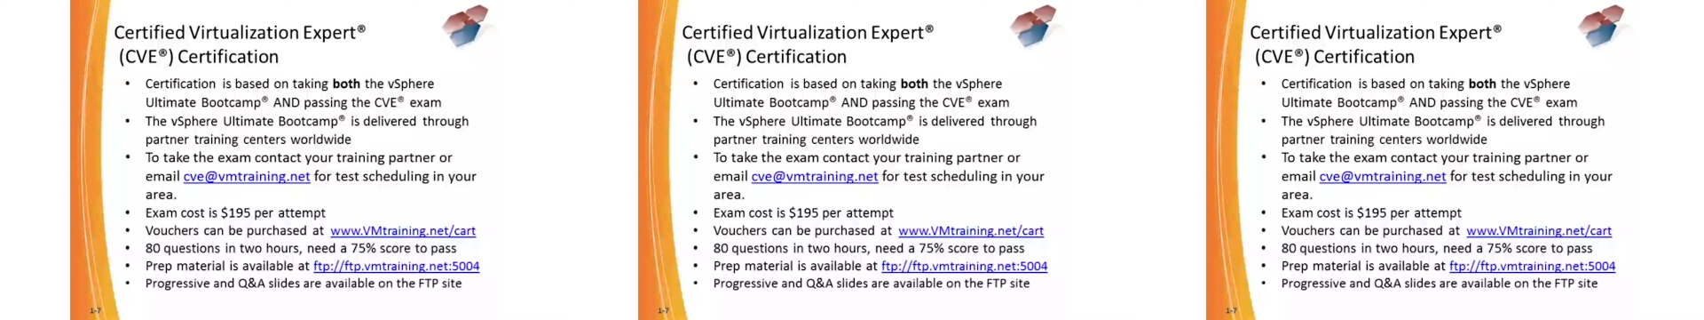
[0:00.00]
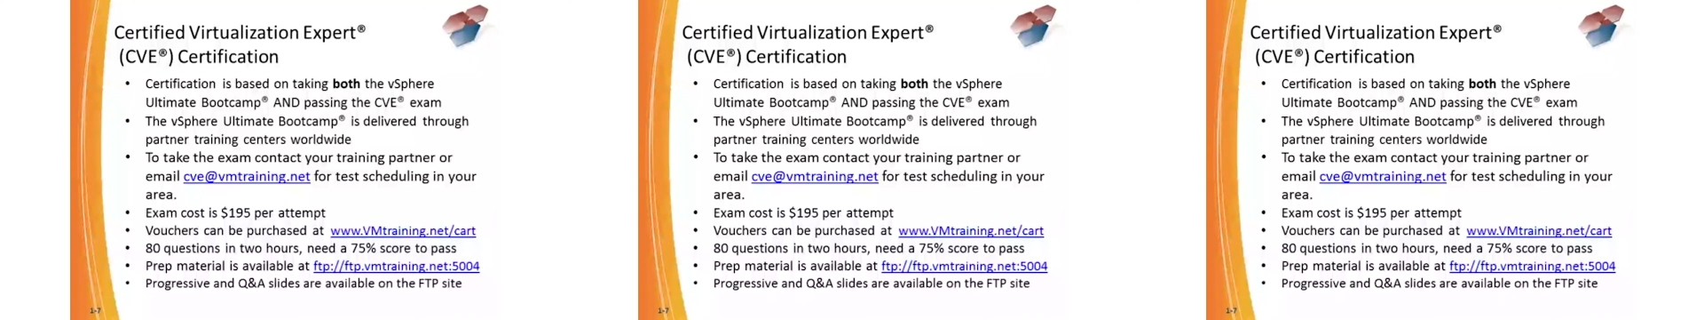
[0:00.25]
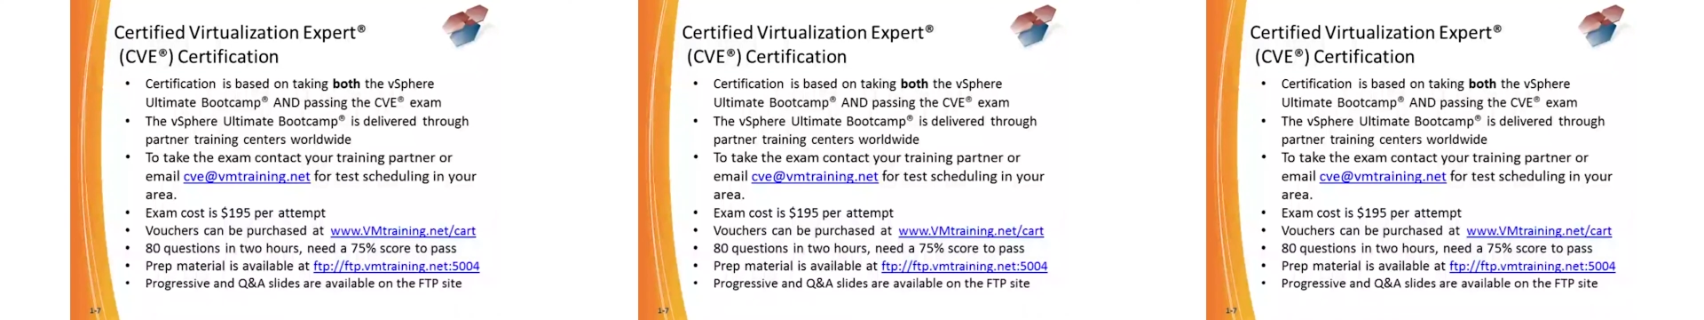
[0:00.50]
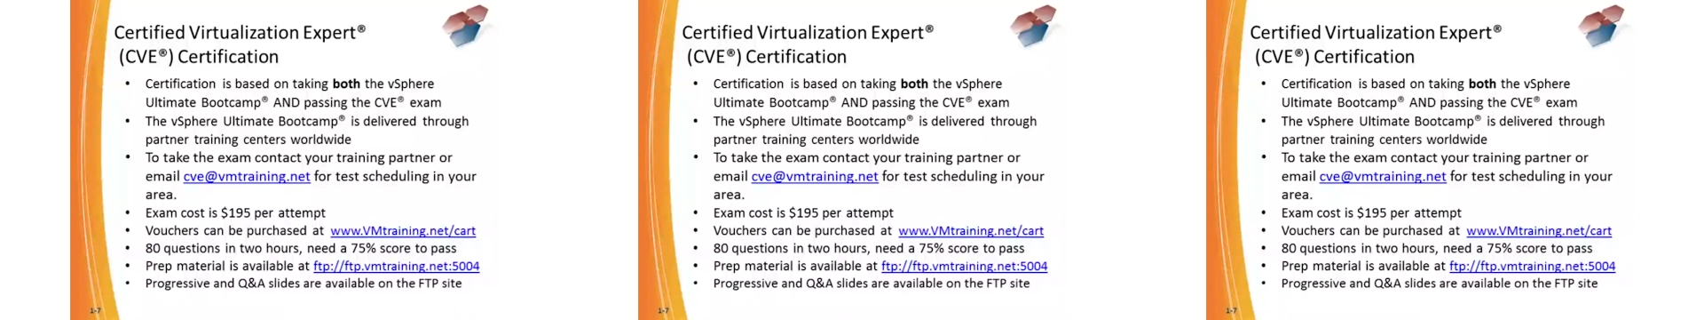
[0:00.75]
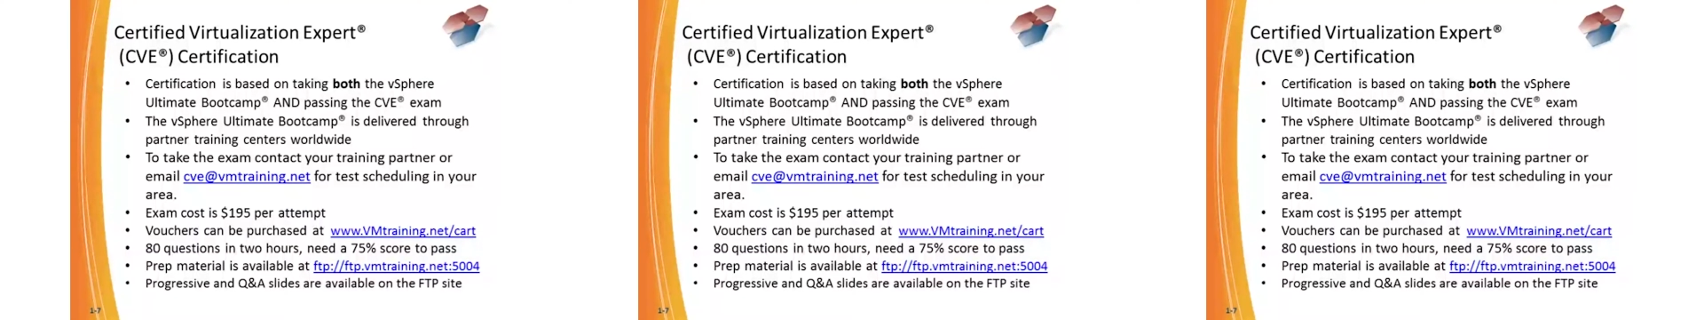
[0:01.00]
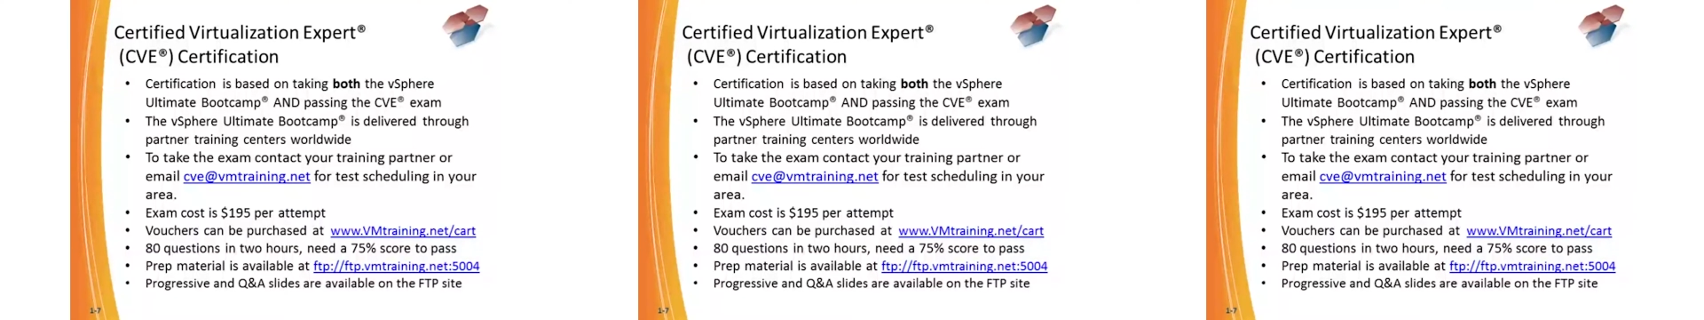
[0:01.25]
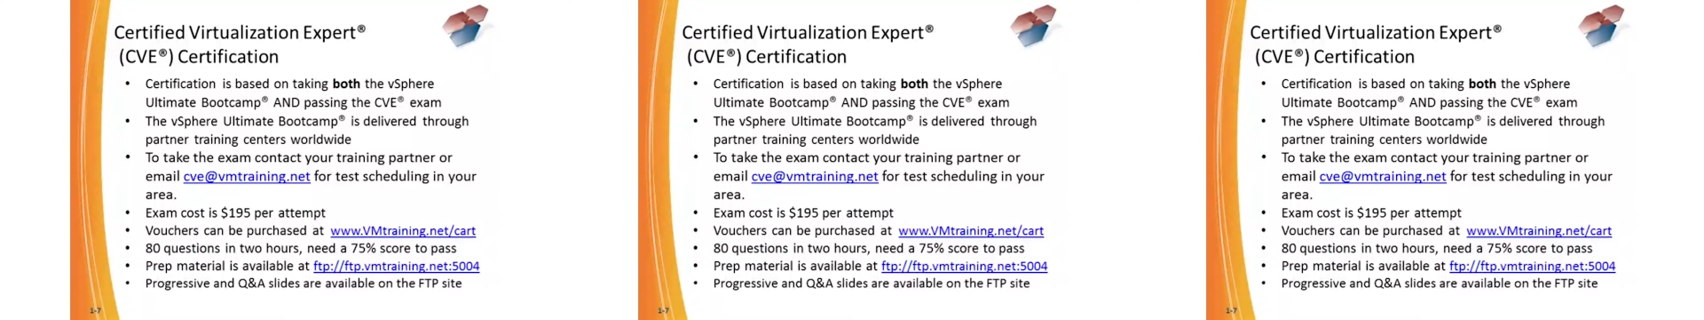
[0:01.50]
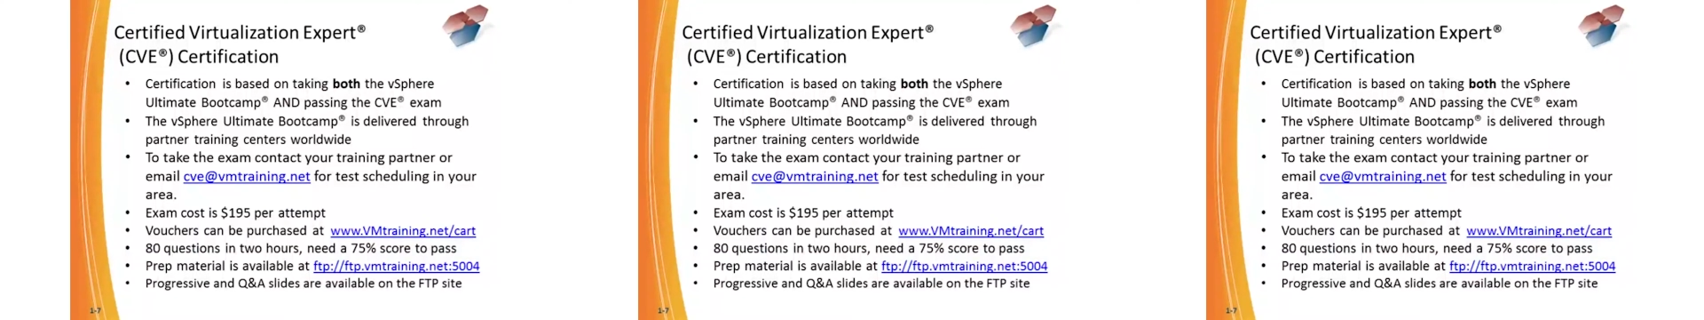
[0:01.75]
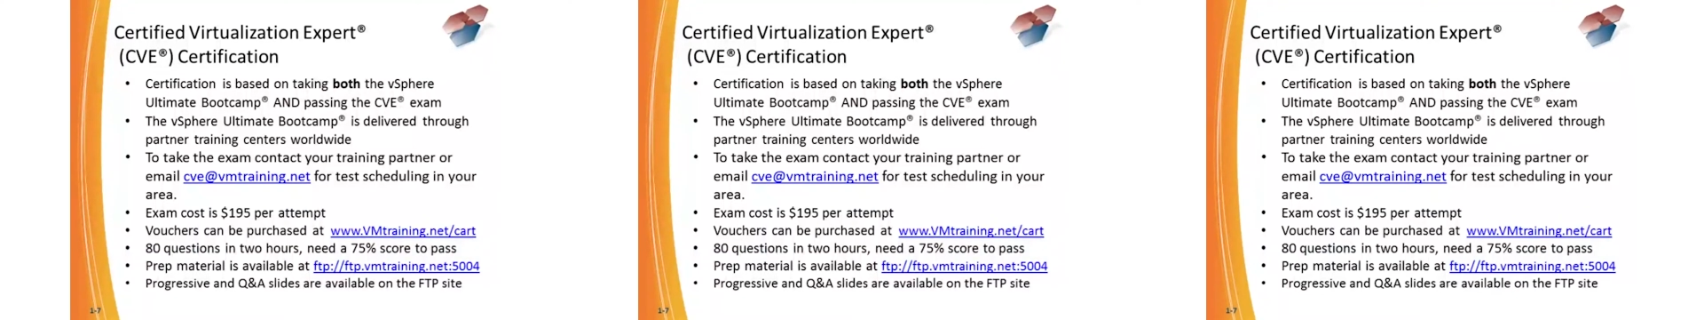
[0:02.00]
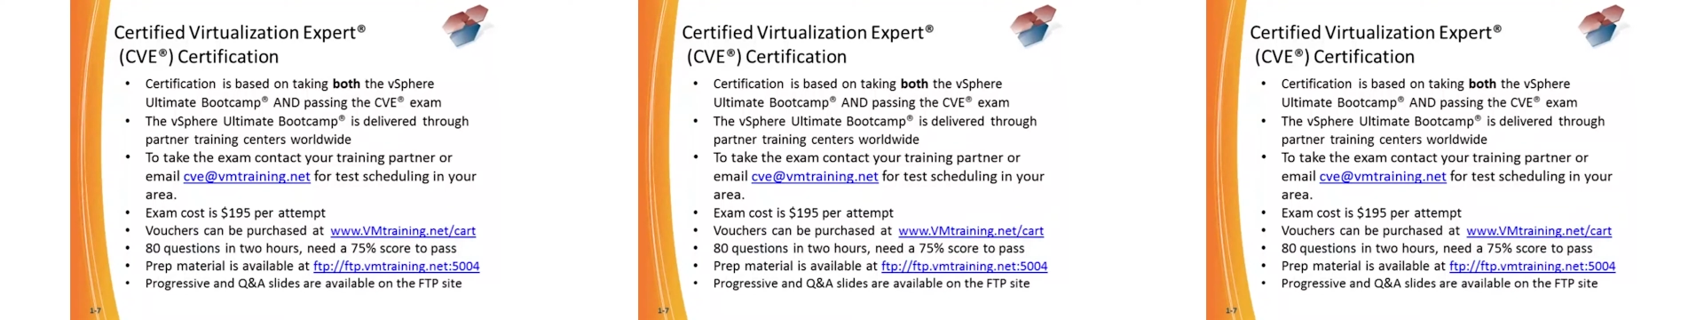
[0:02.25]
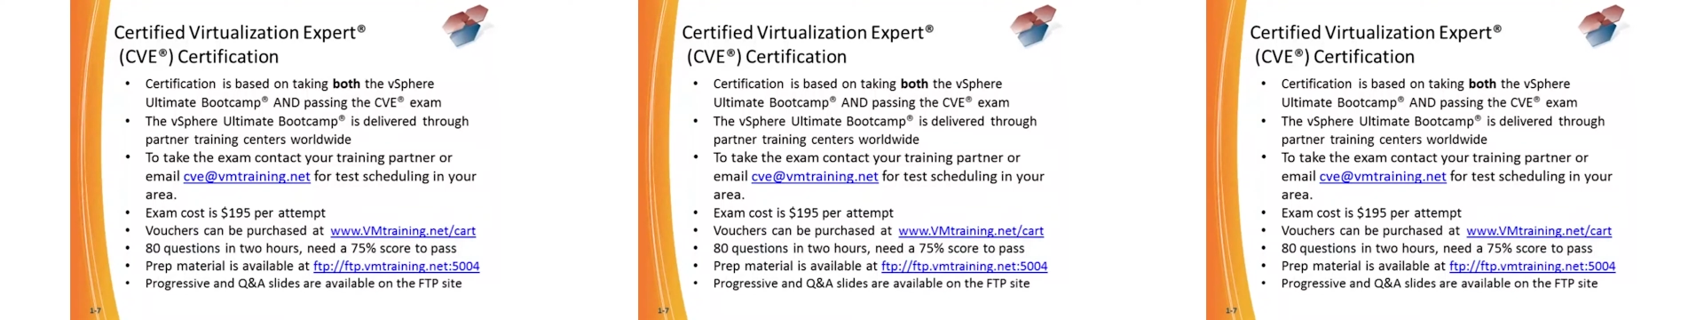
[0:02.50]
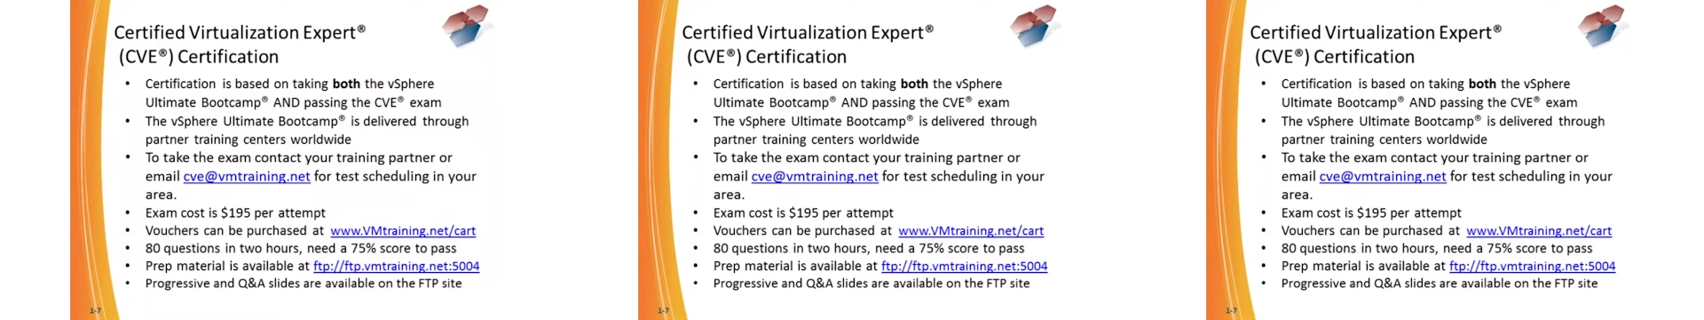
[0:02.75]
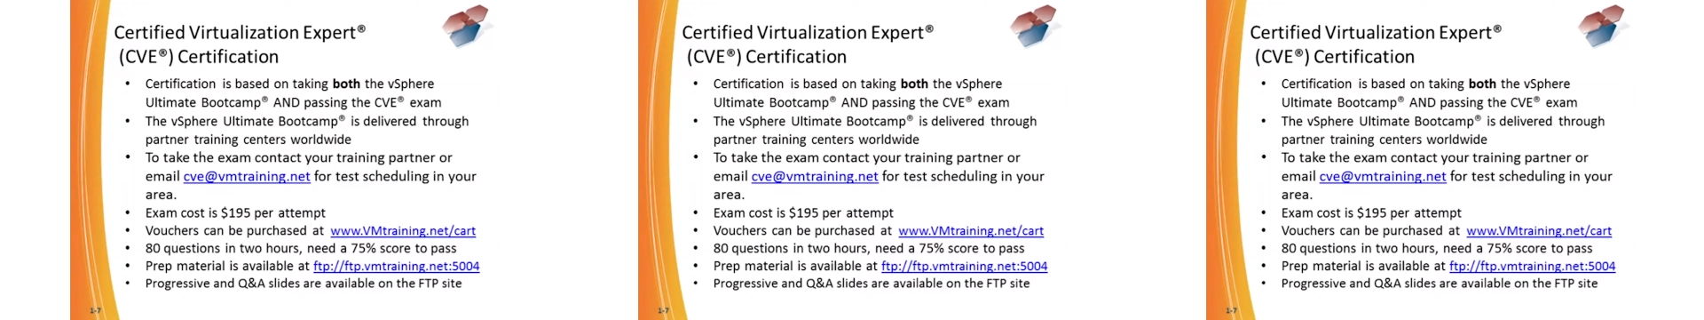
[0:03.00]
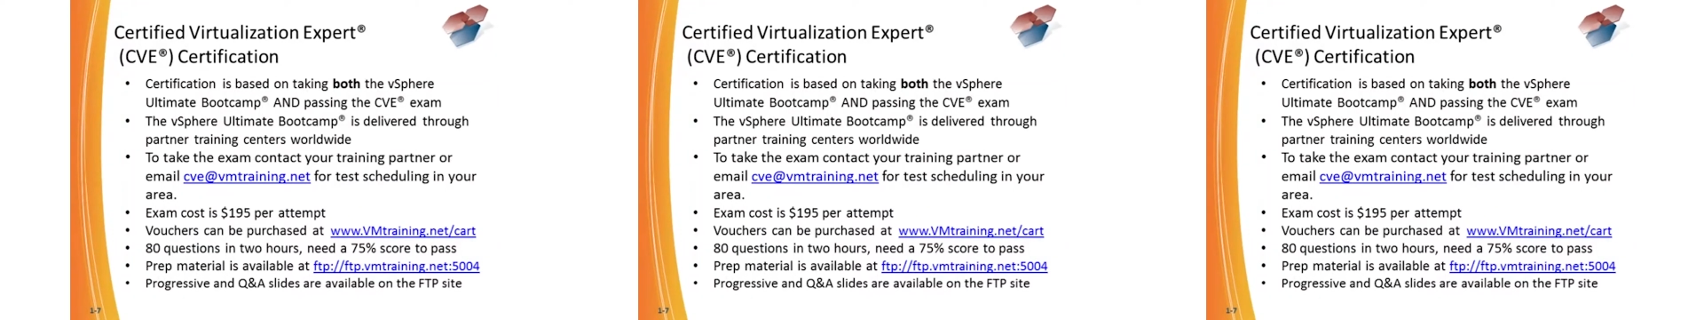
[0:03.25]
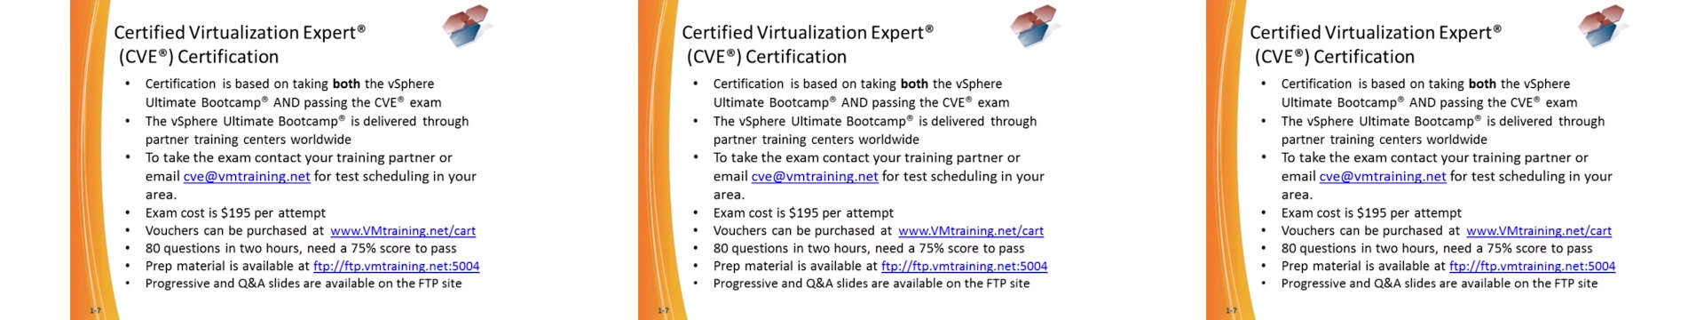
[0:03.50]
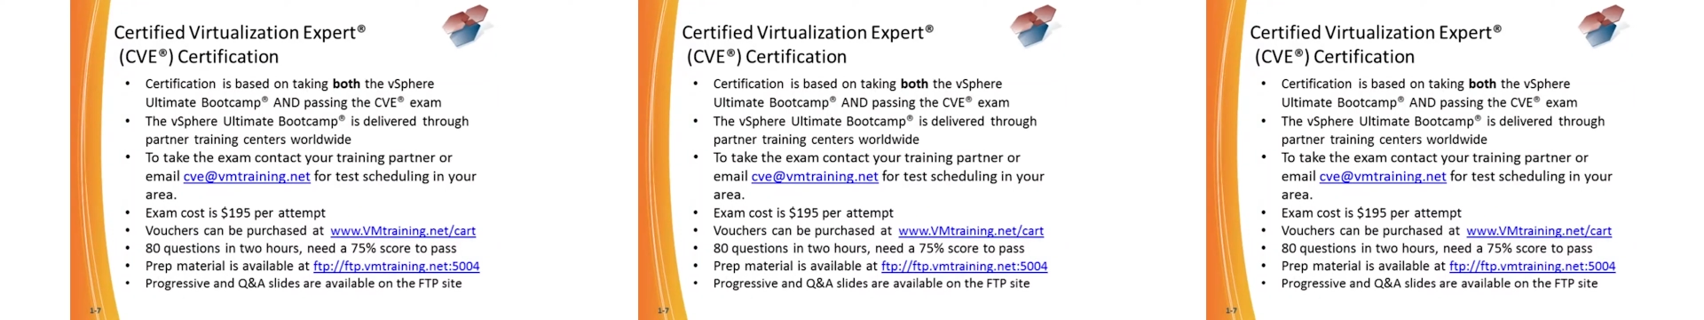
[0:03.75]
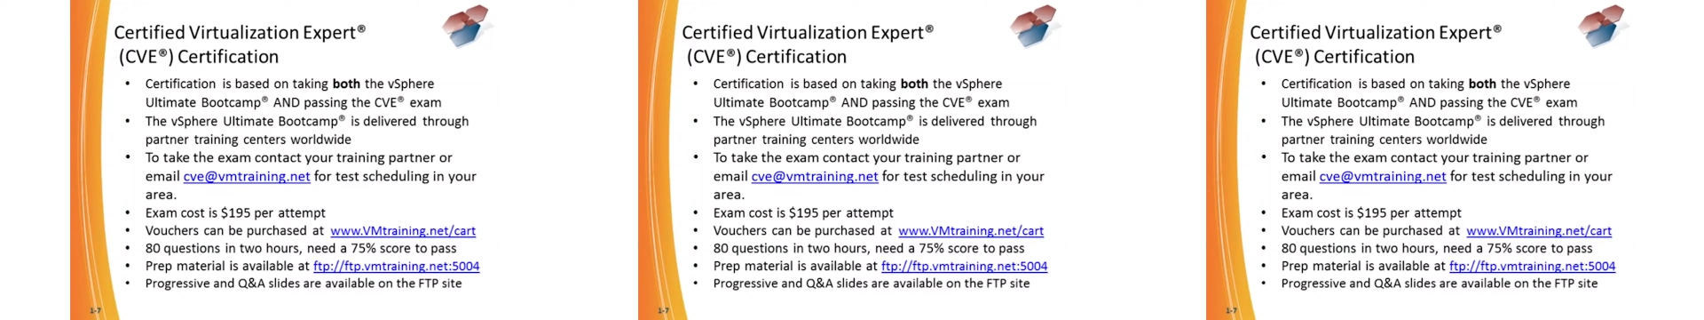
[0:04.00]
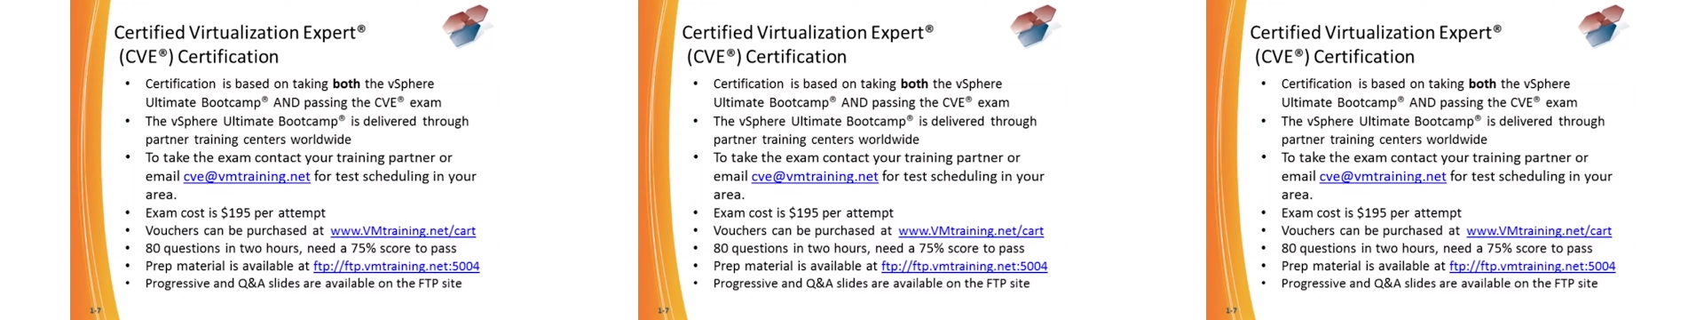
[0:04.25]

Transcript: (no speaker visible)